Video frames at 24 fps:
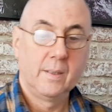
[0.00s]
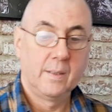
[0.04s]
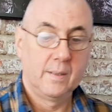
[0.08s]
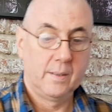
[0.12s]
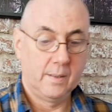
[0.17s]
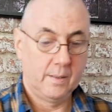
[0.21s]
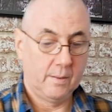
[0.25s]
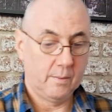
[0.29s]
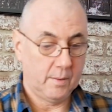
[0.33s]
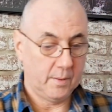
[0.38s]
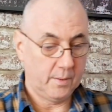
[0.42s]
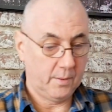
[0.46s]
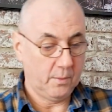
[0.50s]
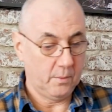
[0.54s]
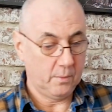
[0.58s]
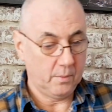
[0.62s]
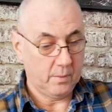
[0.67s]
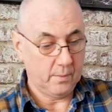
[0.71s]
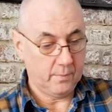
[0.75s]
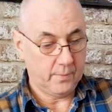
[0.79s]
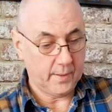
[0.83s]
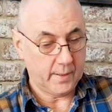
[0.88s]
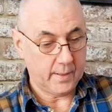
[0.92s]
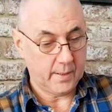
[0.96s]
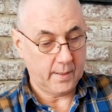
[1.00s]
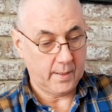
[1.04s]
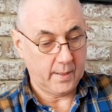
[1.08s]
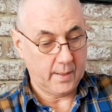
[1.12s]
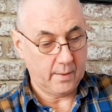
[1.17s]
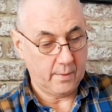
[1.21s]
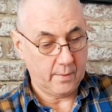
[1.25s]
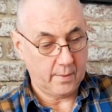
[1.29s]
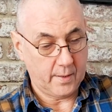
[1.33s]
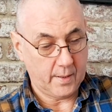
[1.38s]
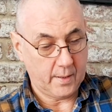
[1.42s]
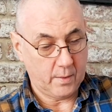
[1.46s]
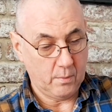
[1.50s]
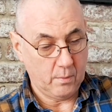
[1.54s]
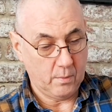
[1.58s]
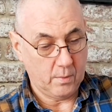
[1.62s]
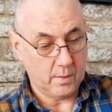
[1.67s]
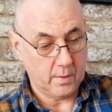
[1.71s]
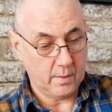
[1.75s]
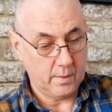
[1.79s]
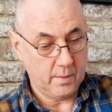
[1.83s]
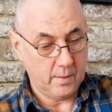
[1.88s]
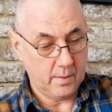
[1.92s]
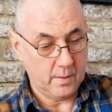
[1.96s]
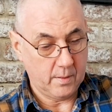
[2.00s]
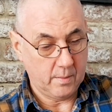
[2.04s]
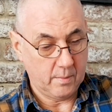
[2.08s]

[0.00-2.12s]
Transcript: Now I don't know if I can get it to go on,